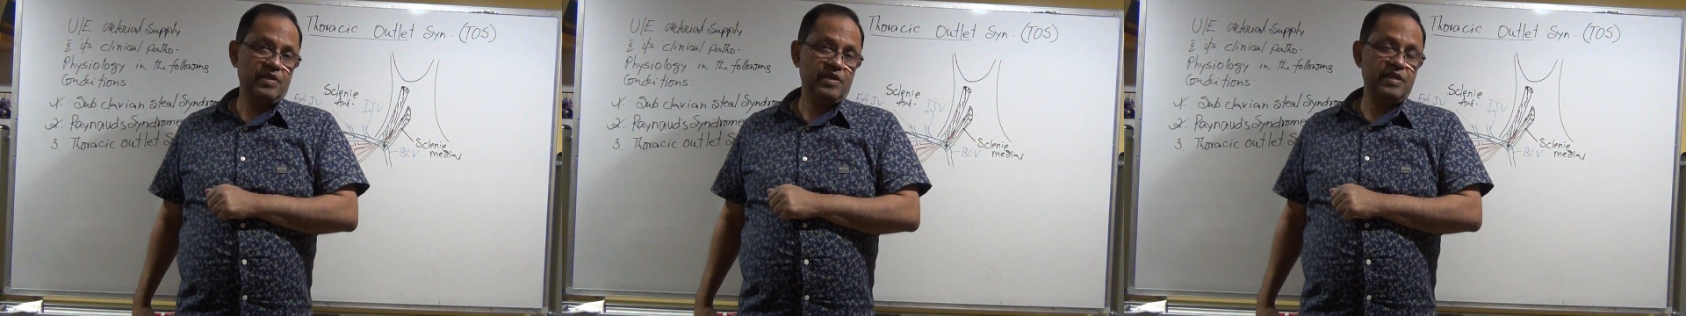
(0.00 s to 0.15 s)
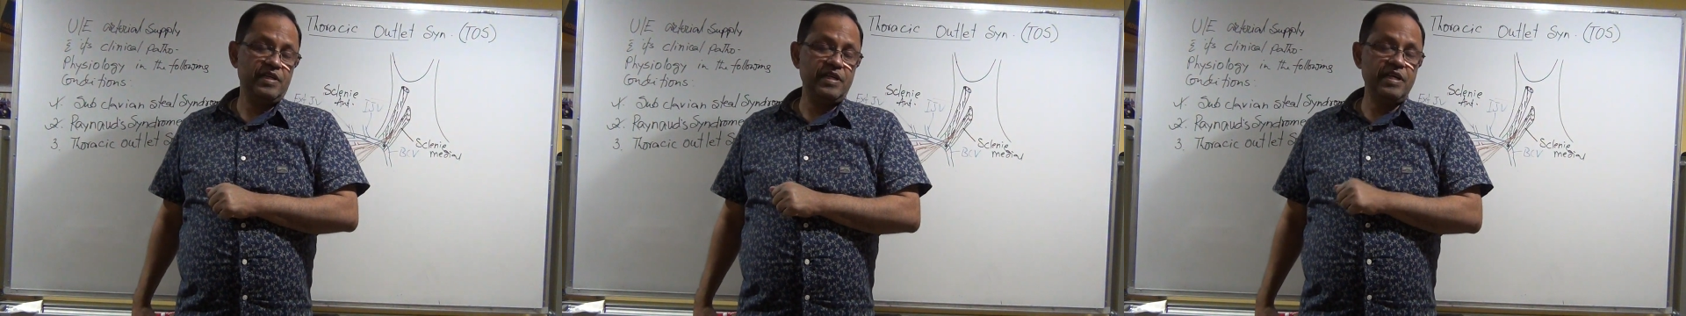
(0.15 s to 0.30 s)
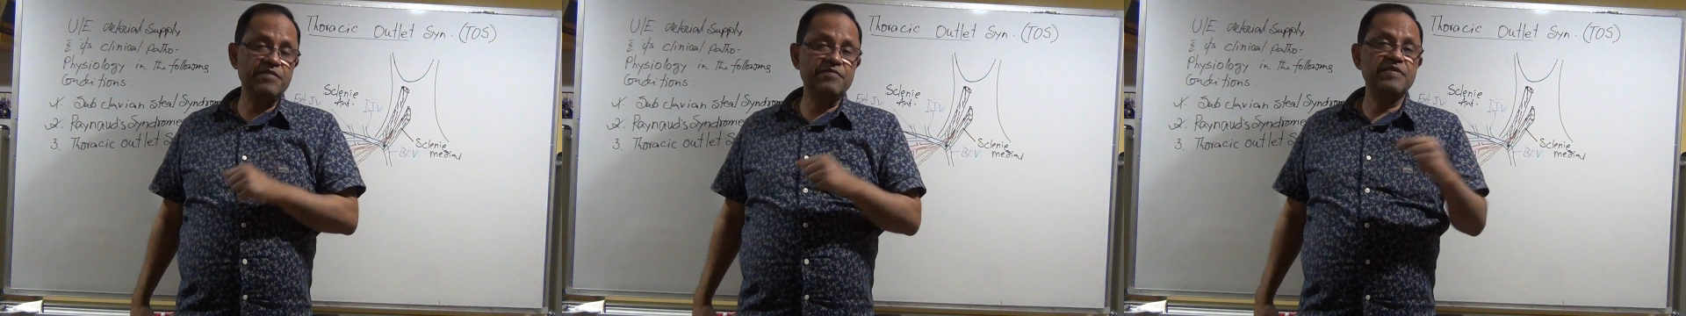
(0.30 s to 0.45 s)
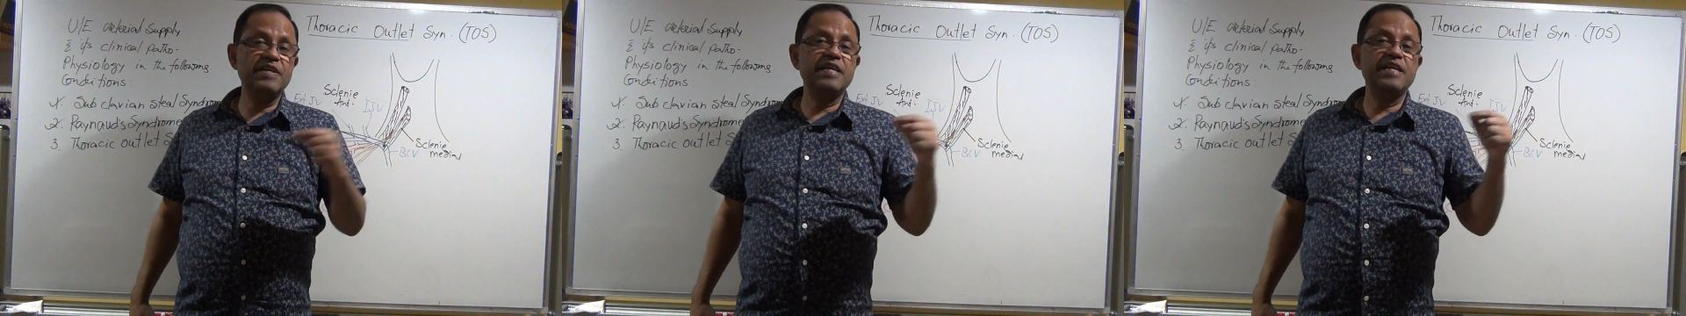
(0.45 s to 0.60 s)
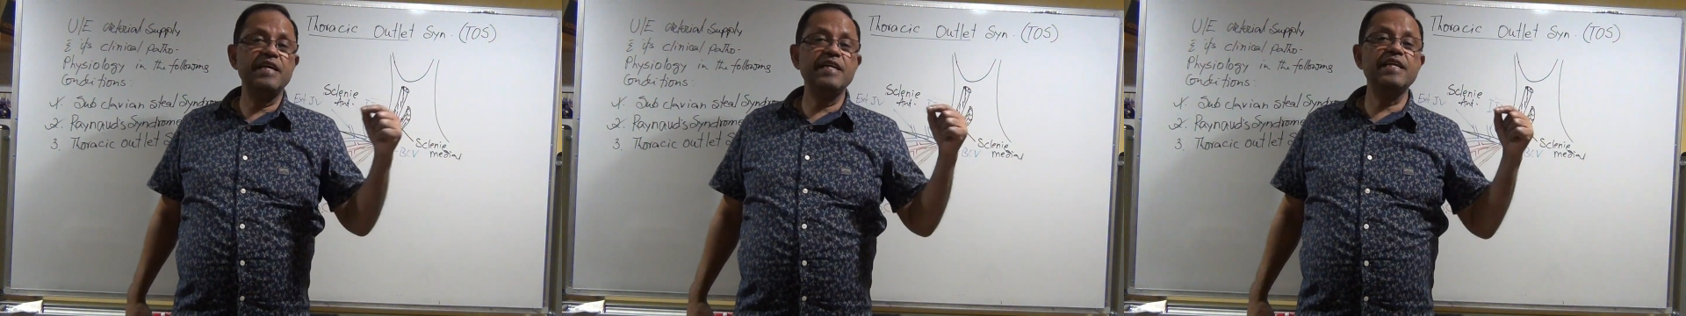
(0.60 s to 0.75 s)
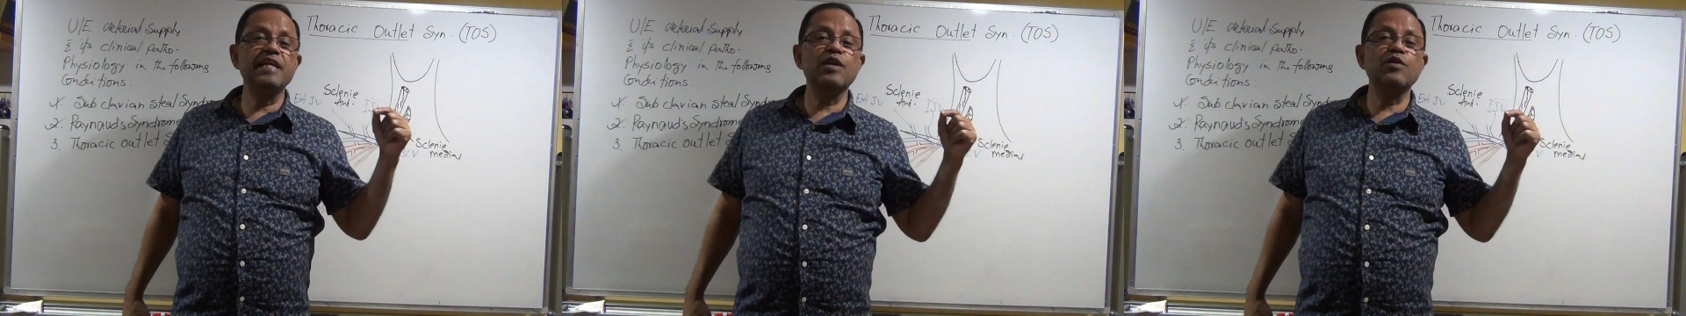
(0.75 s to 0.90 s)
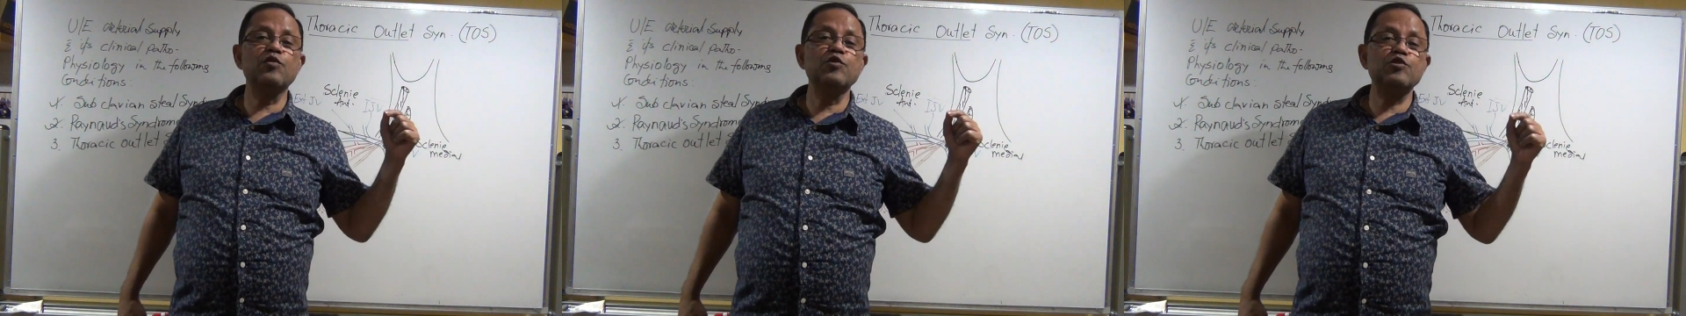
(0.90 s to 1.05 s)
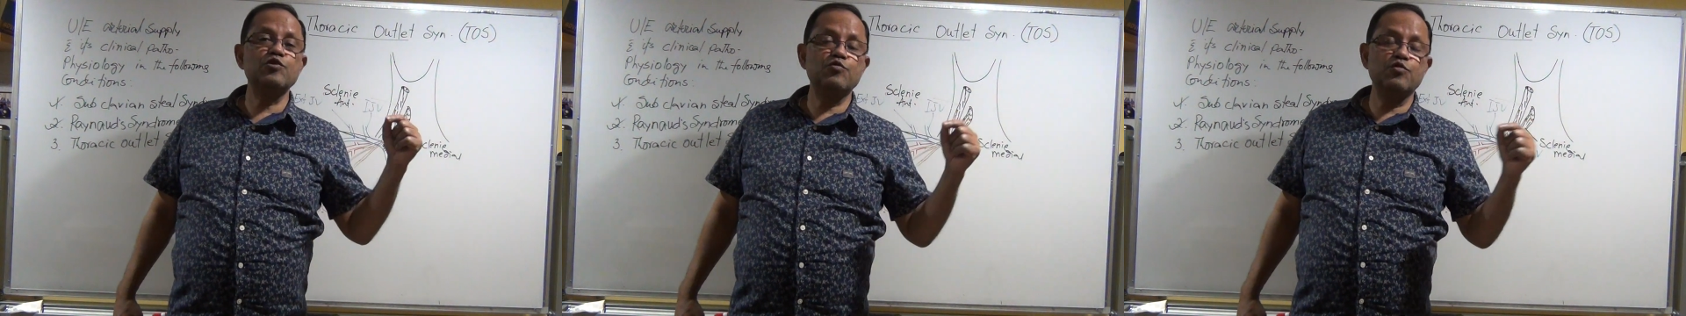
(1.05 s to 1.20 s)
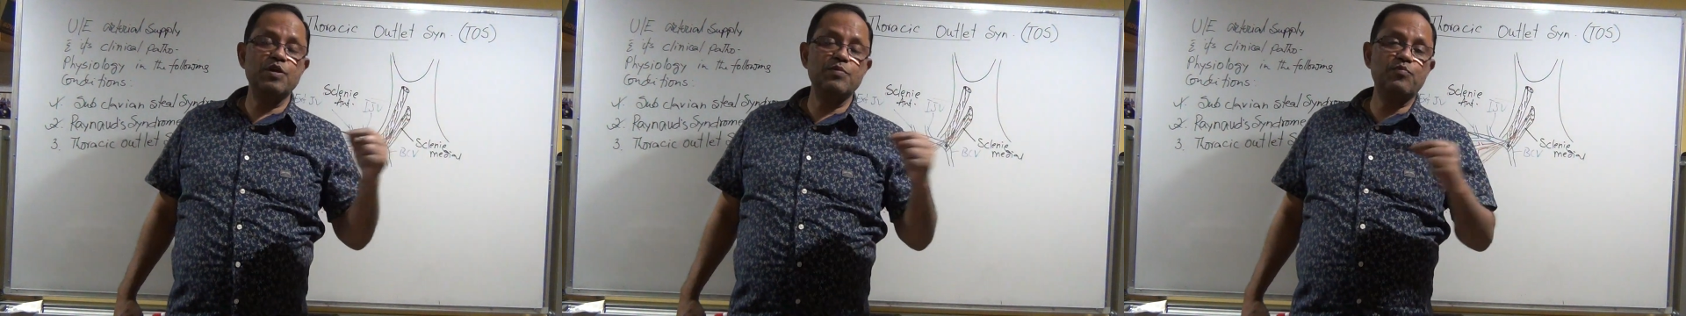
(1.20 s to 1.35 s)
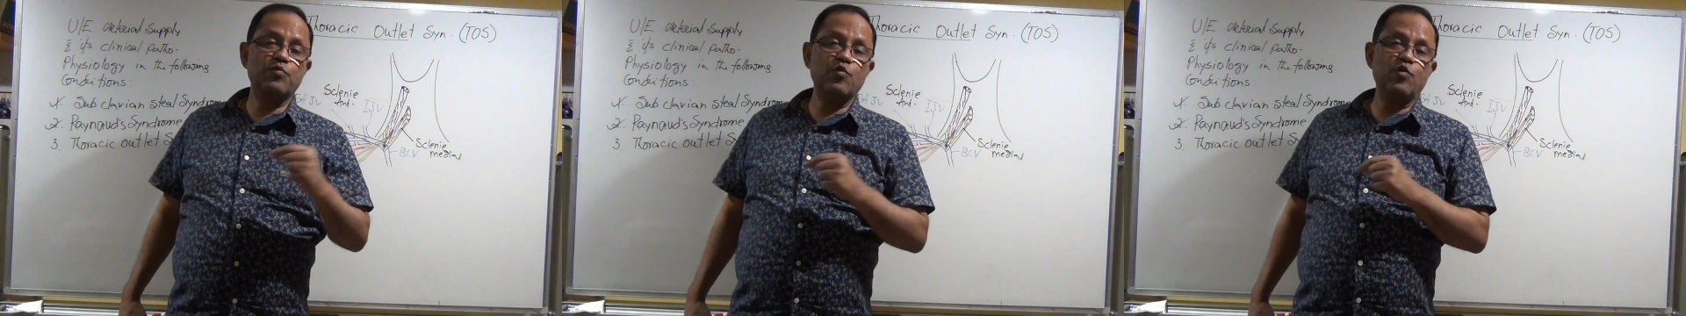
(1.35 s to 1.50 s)
If the needle goes to
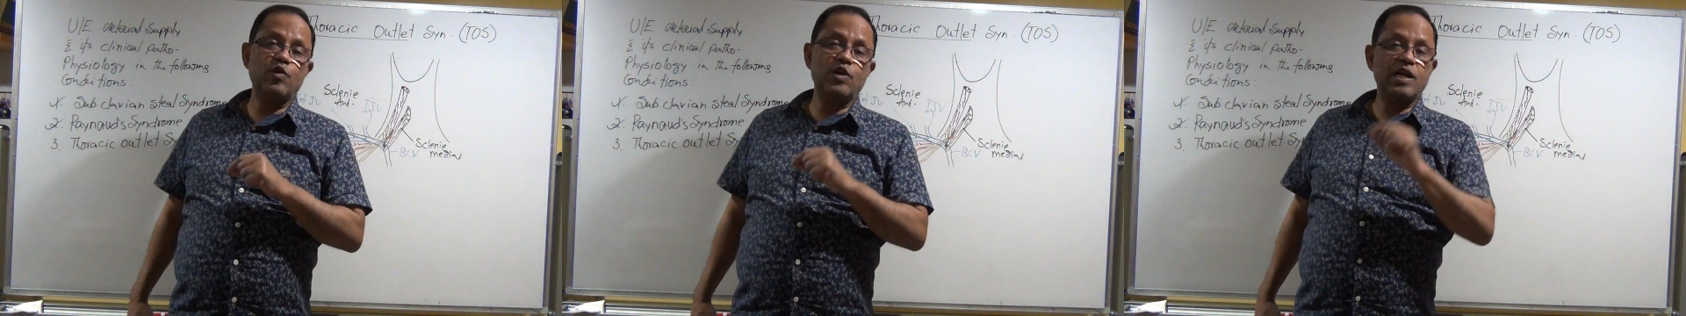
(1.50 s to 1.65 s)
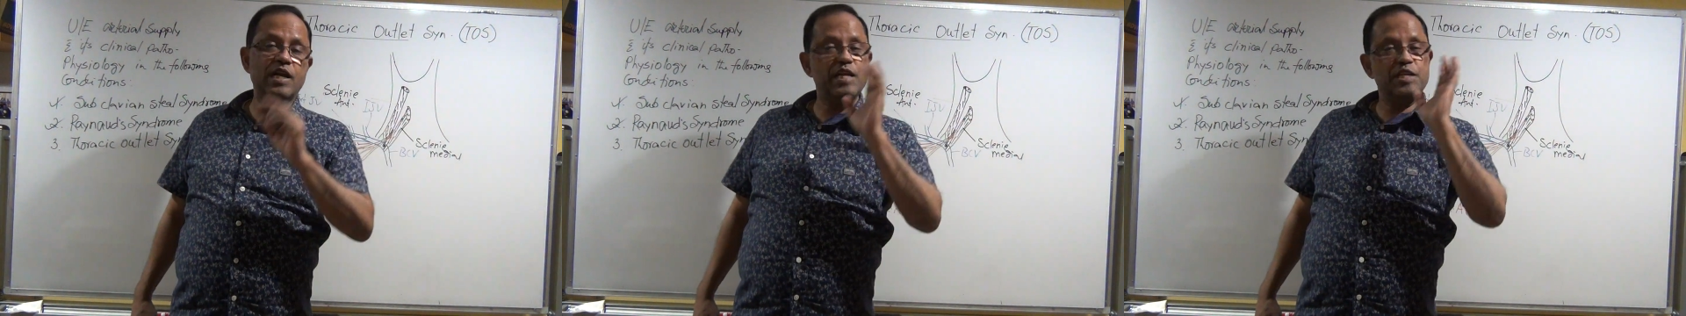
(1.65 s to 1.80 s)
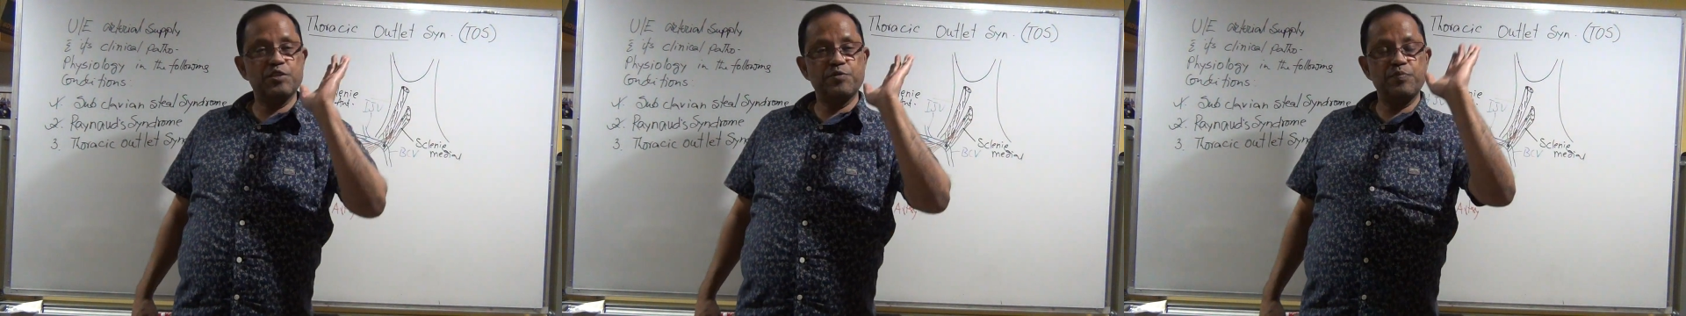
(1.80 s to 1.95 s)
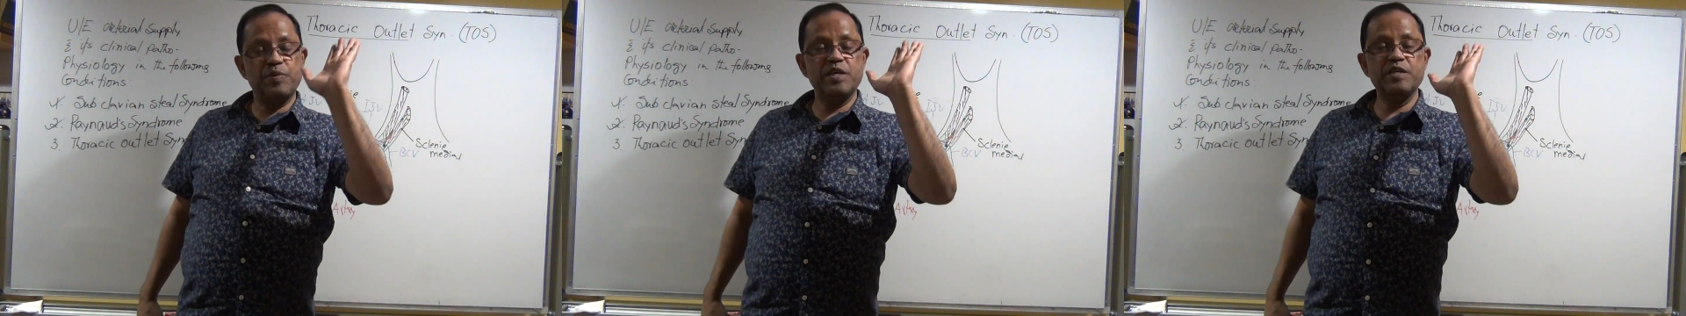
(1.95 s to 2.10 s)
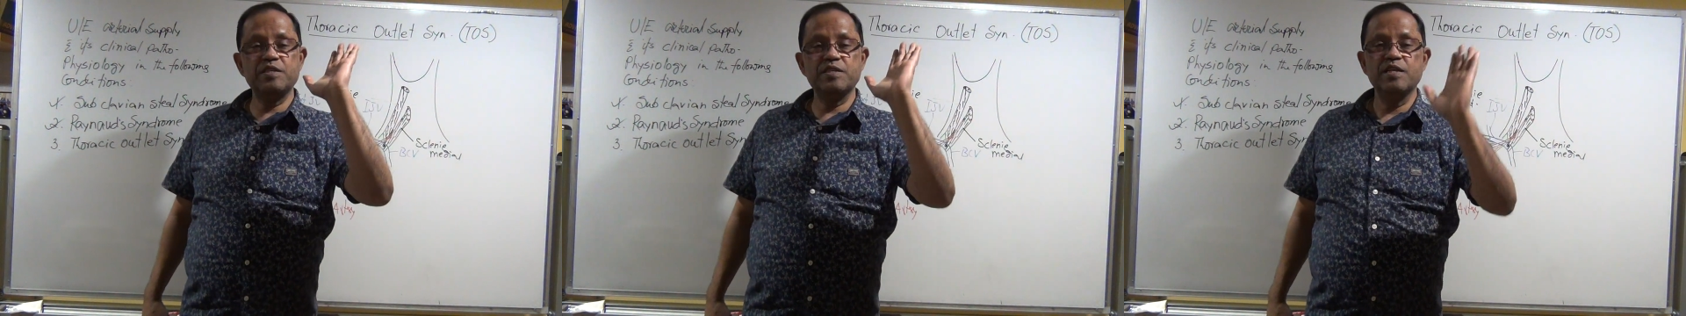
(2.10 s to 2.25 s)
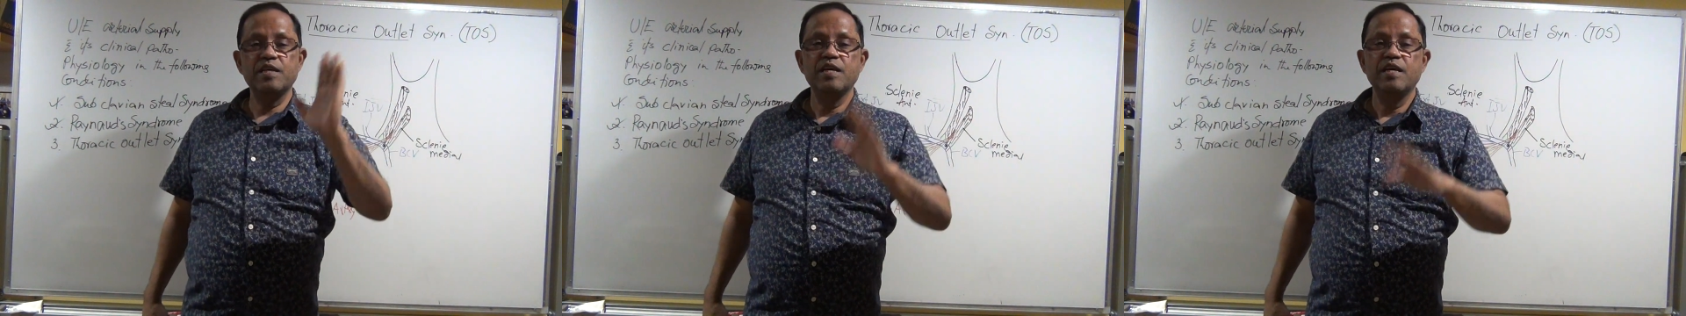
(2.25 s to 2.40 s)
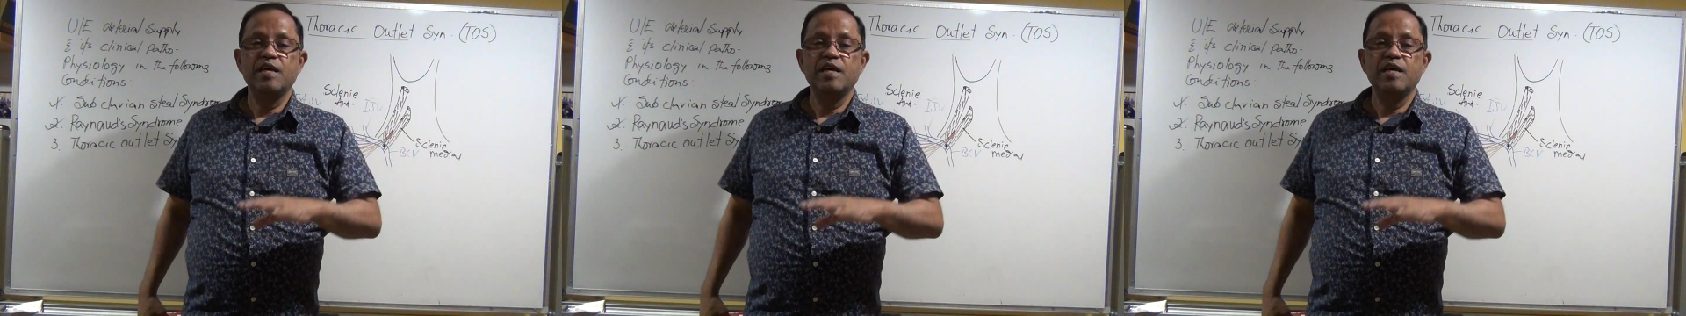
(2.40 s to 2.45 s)
the pleural space,